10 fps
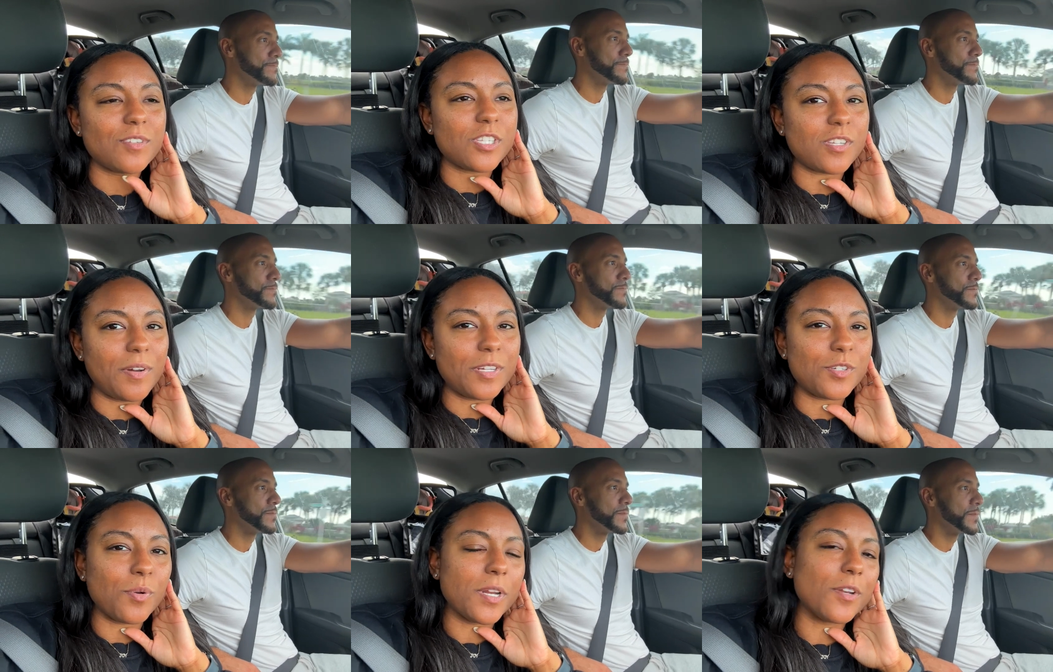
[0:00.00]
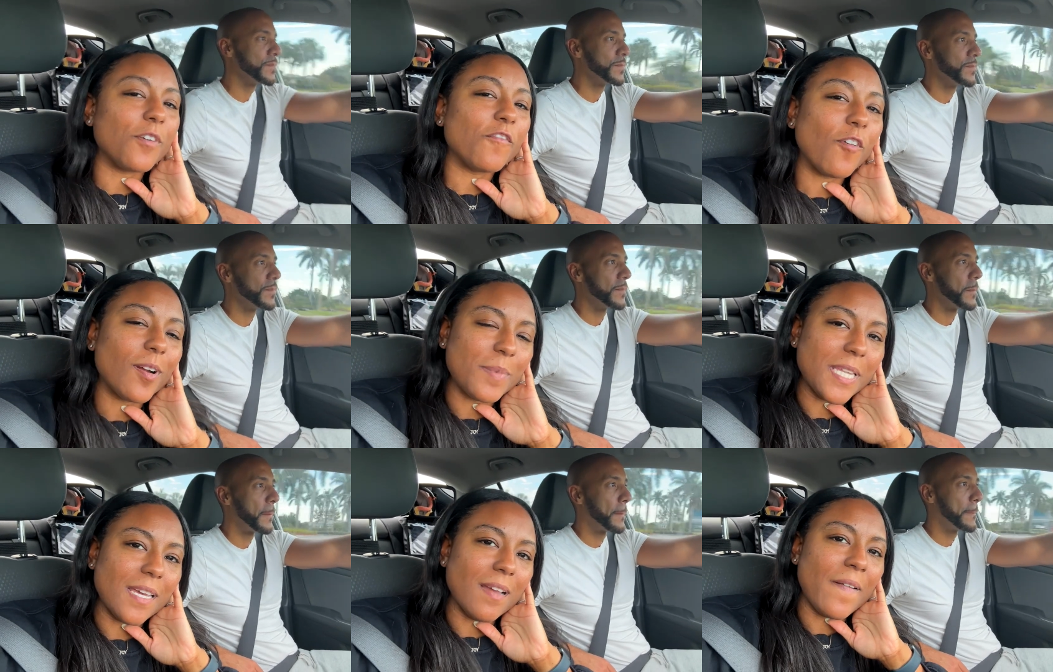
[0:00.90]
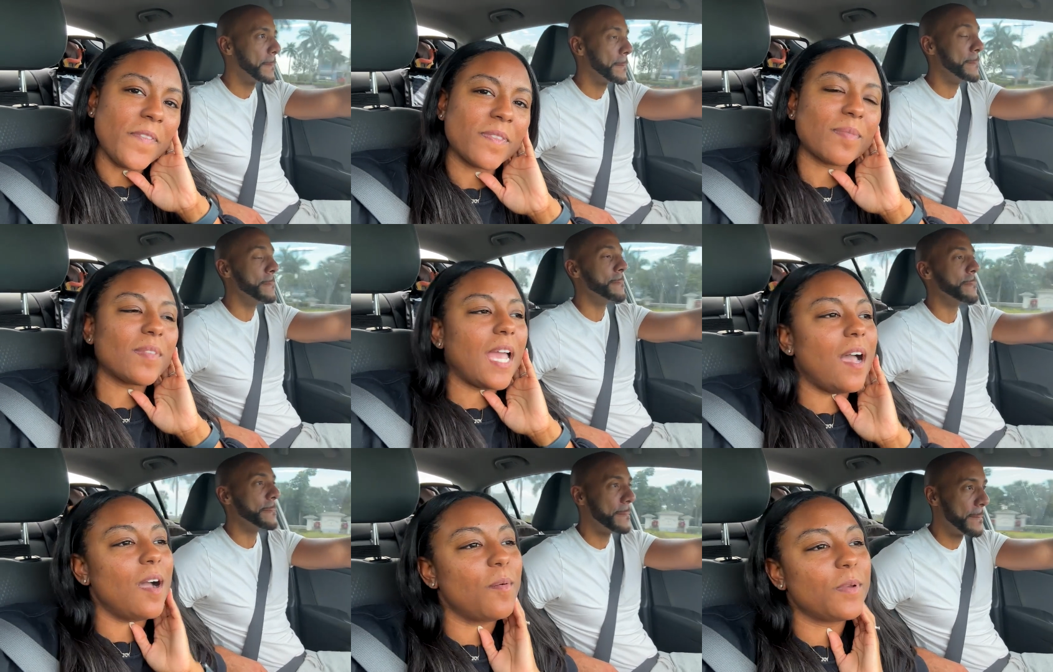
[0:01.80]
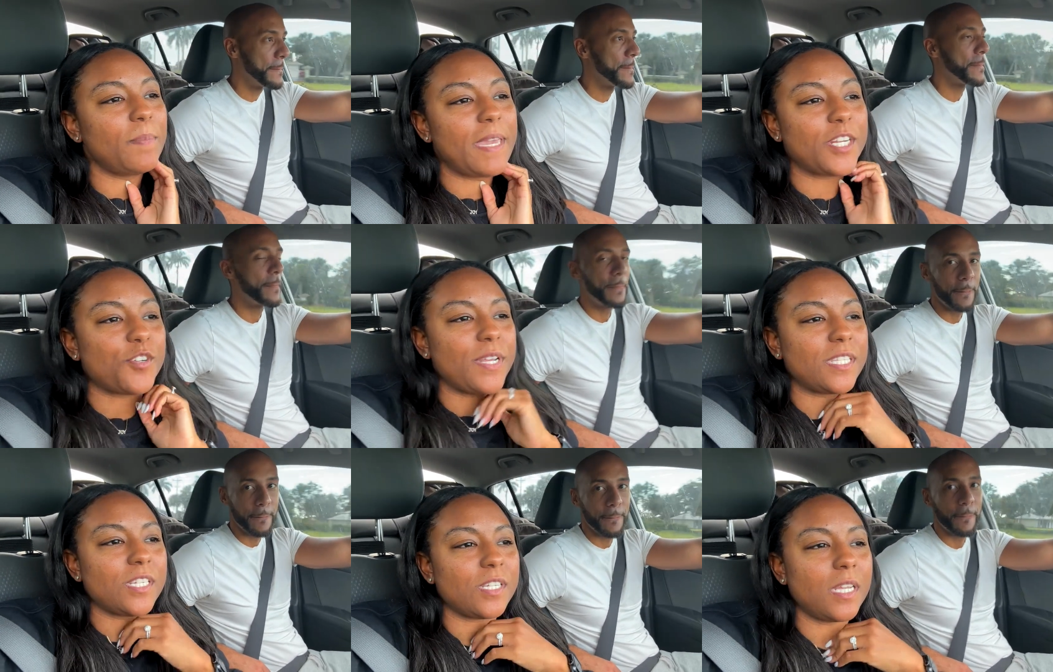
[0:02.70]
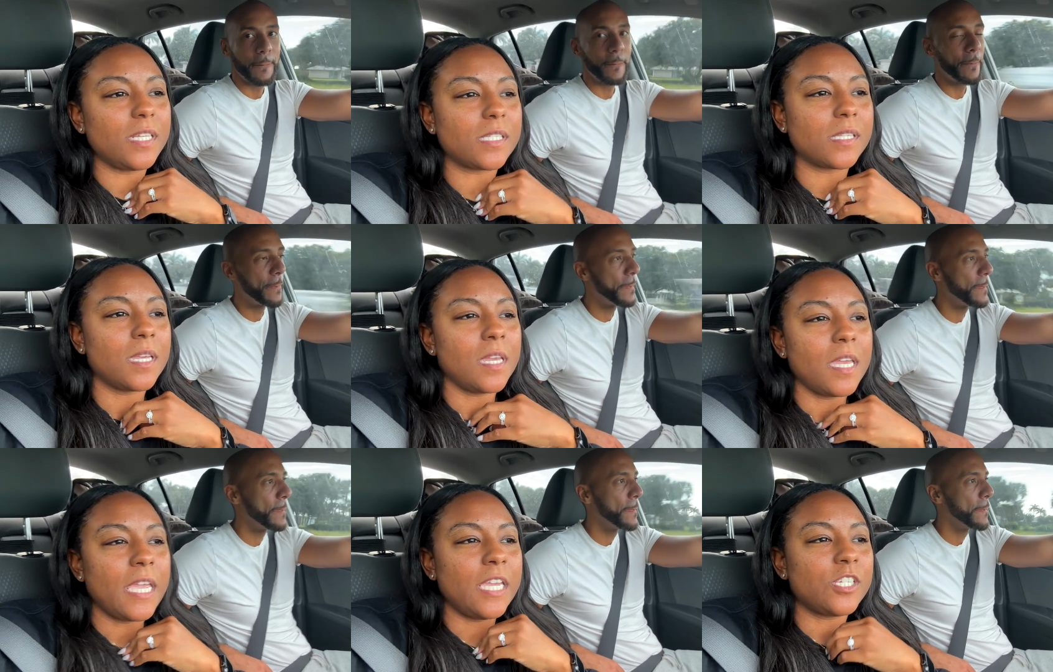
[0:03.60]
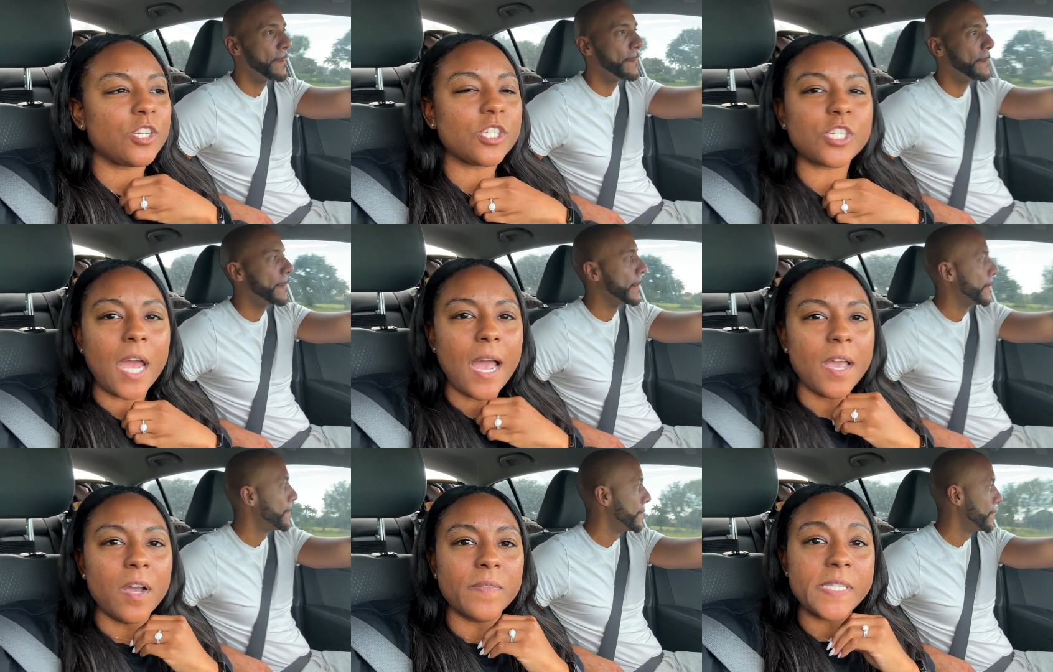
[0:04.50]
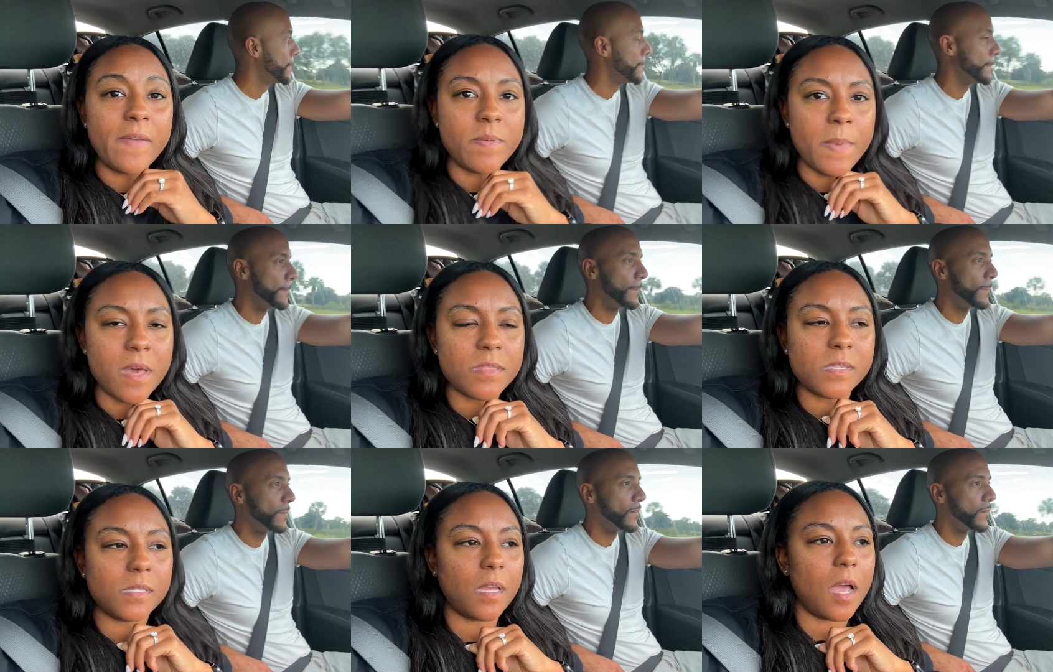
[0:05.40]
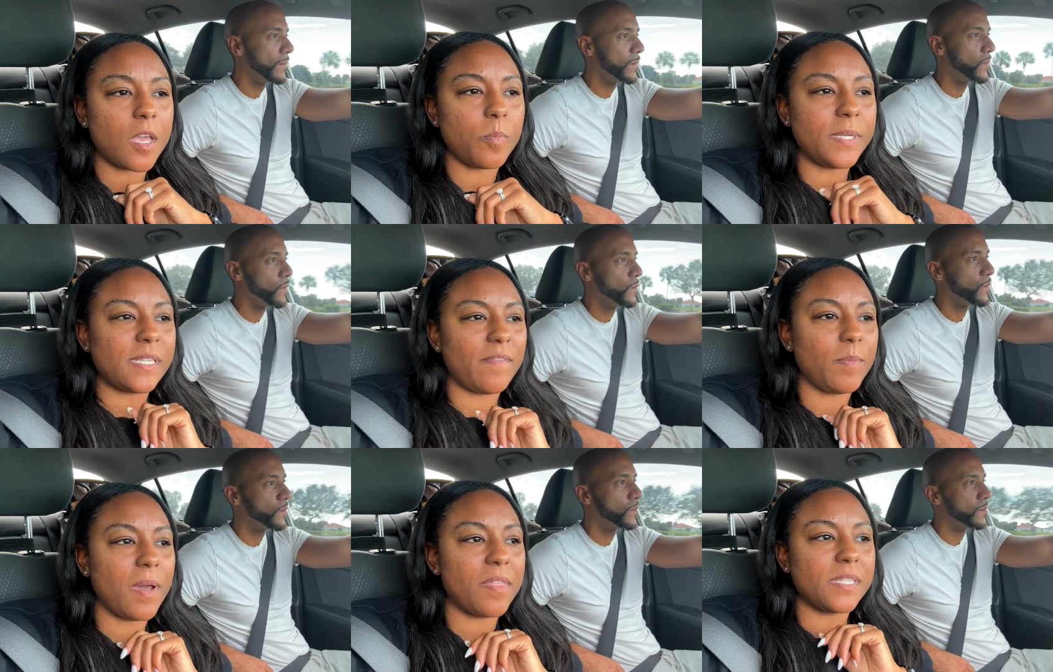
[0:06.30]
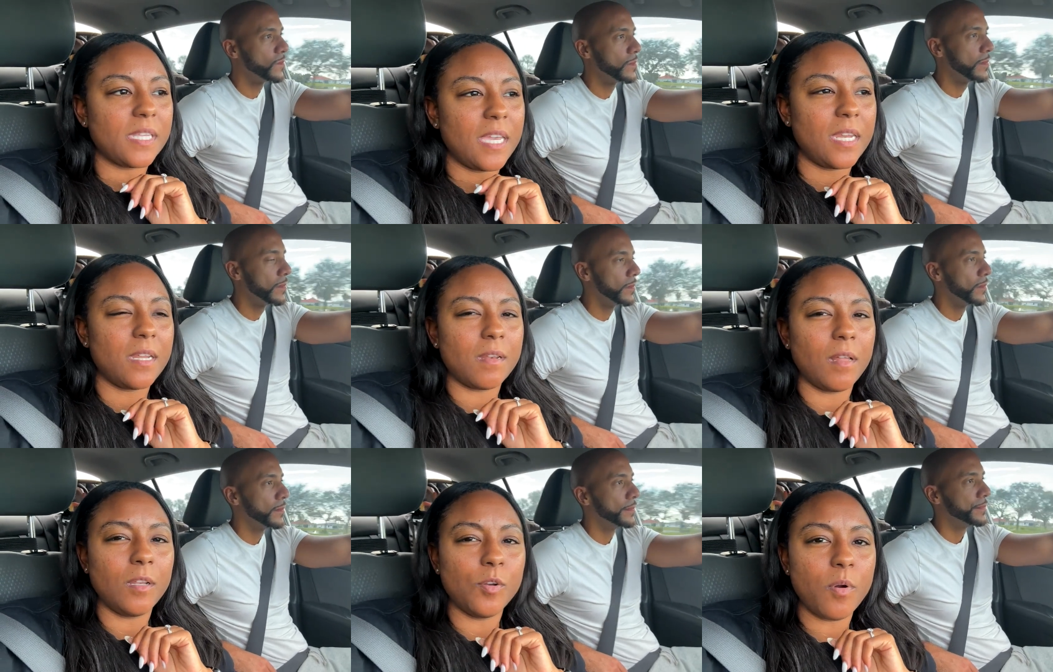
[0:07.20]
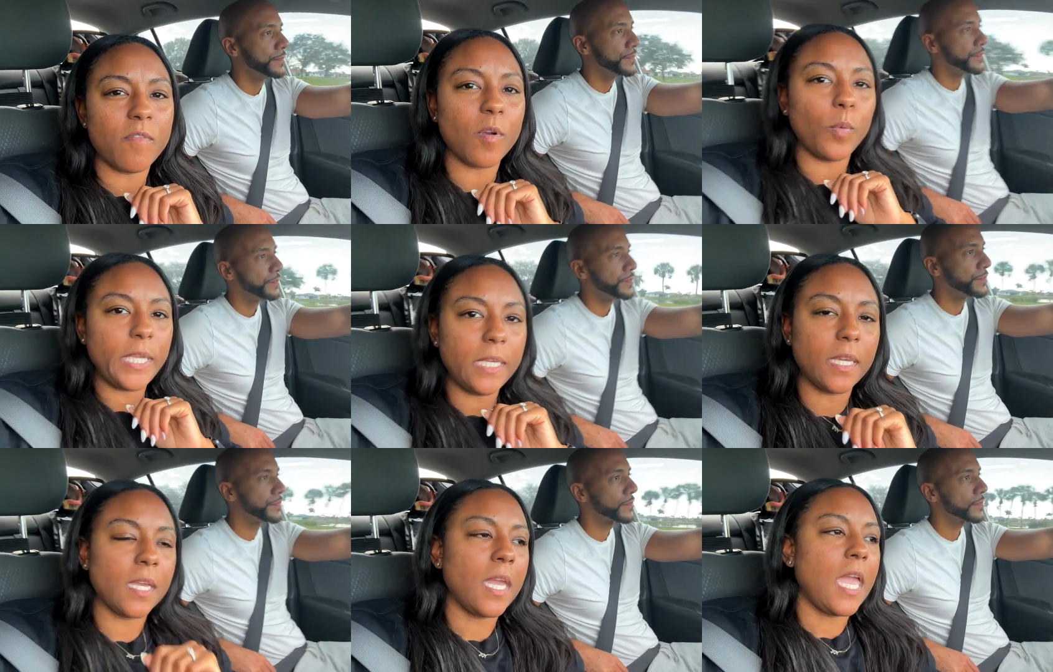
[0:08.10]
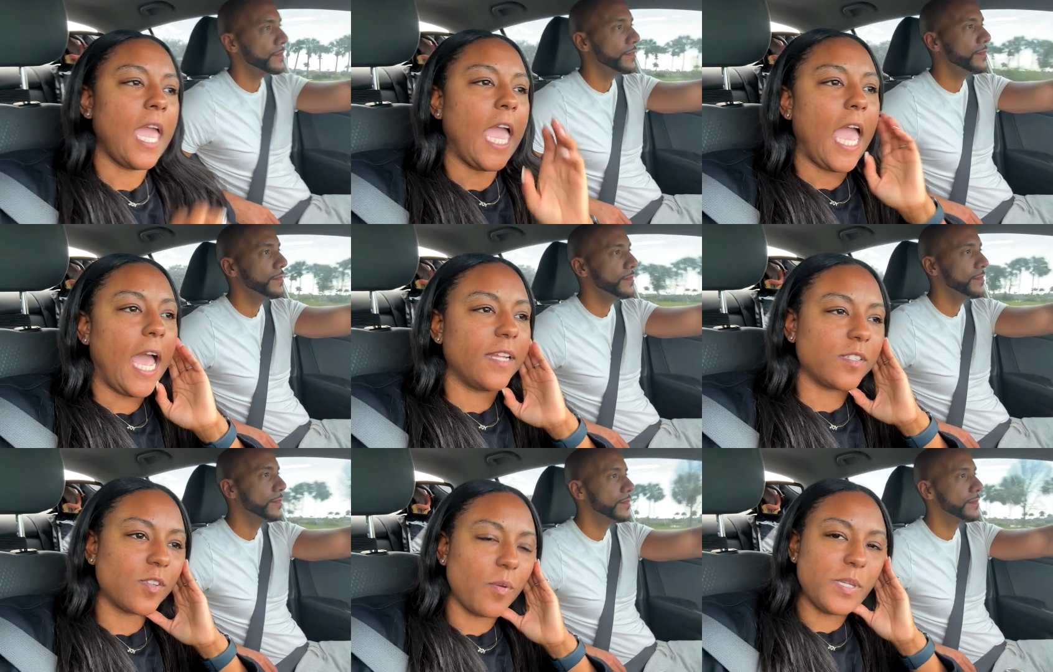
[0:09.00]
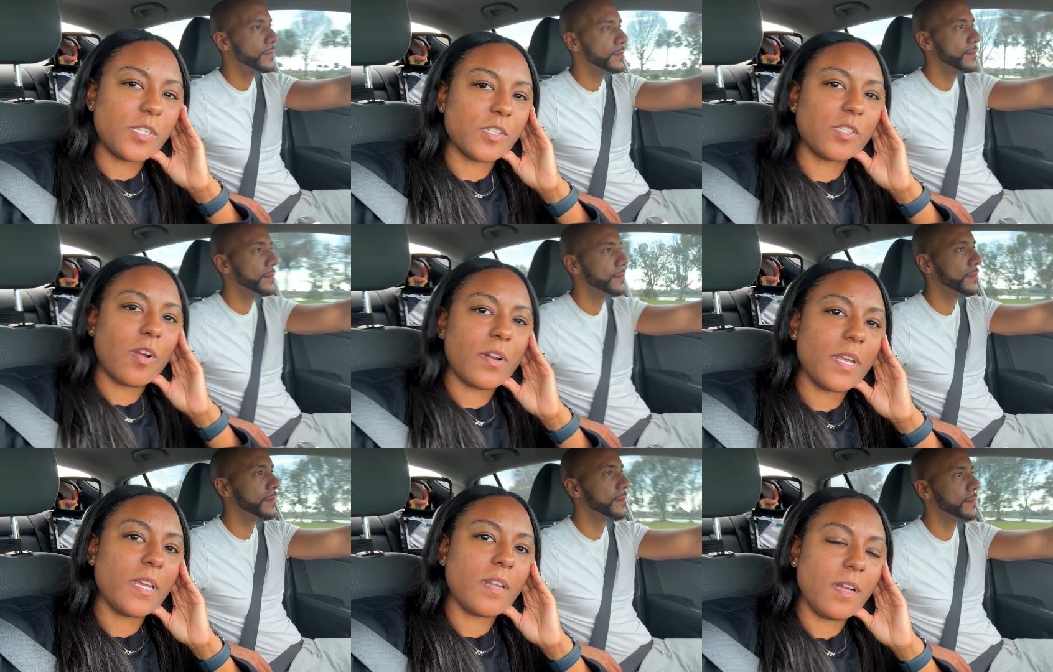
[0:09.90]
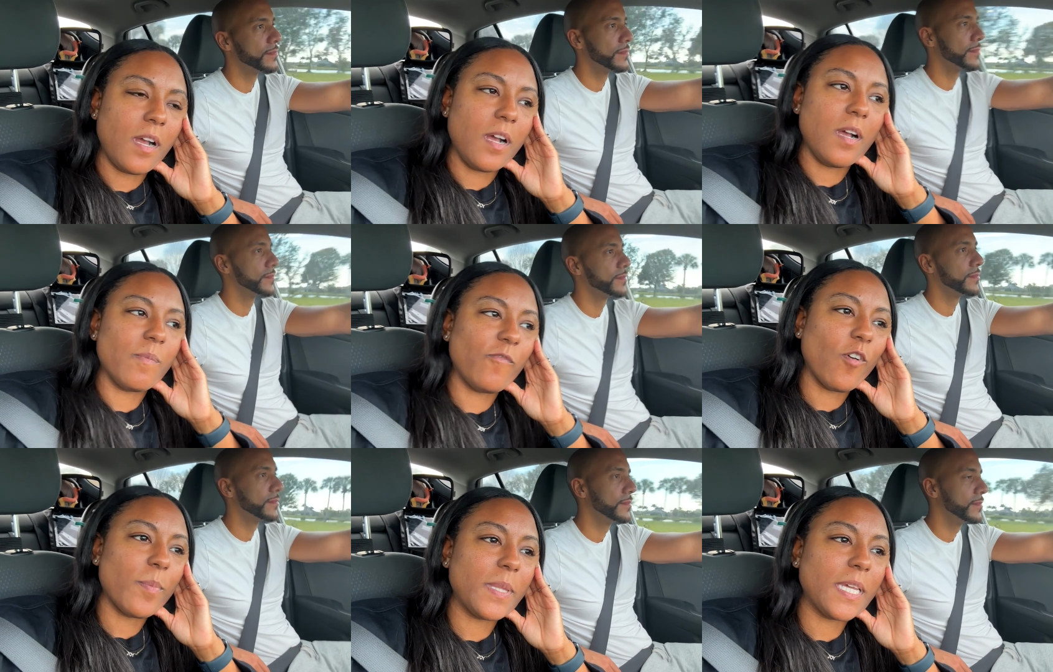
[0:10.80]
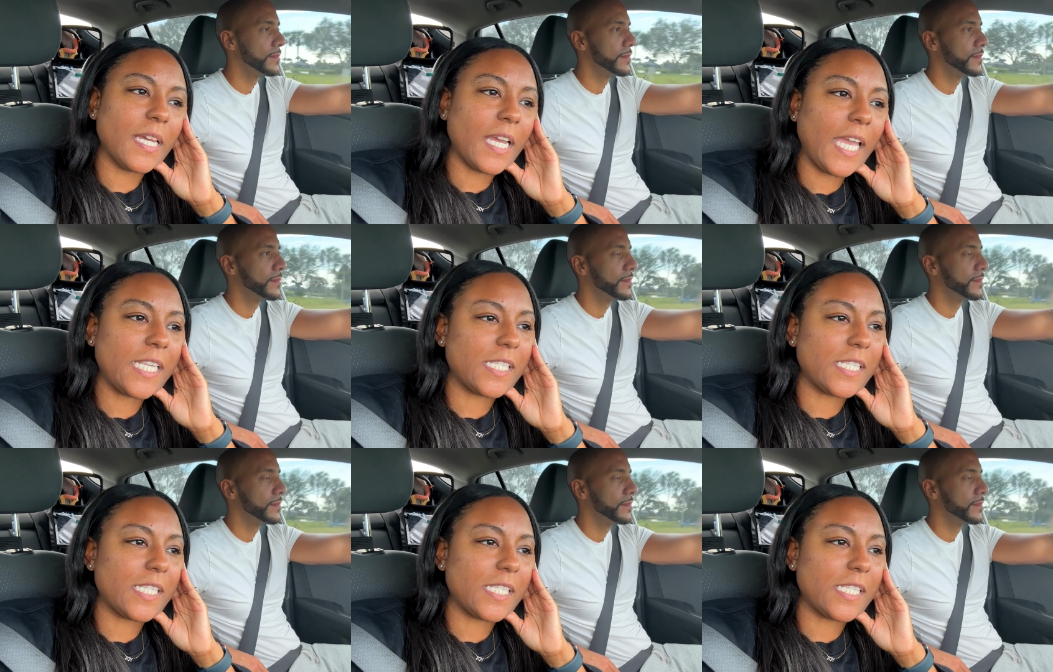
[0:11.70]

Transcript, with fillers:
Speaker 1: just started Jordan on formula. We made a transition. He's just shy of 7 months. He'll be 7 months and a little over a week. And so we just started formula, and